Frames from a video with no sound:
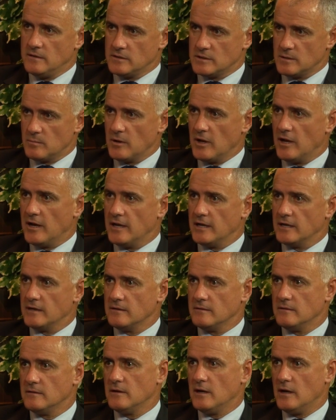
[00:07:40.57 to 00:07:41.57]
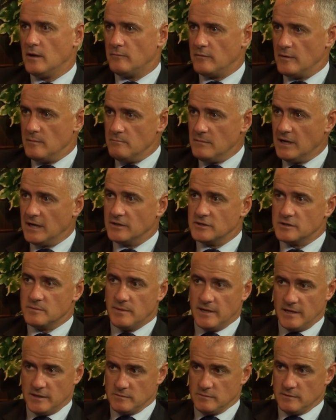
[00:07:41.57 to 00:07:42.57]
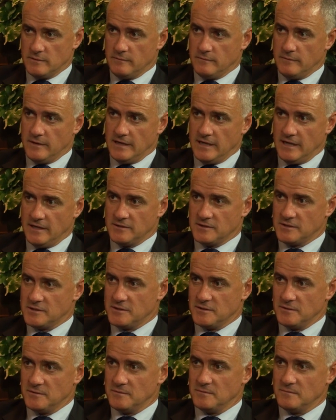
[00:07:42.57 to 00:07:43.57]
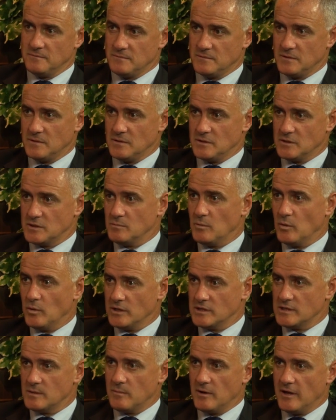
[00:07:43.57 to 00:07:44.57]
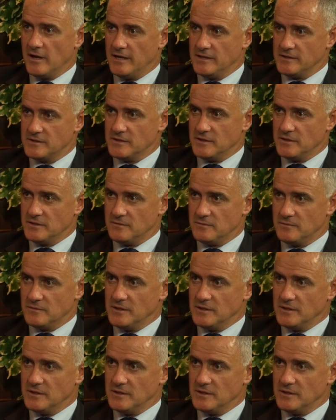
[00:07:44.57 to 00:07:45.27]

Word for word: supplying hopefully millions of pounds worth of finance to, to the smaller suppliers that,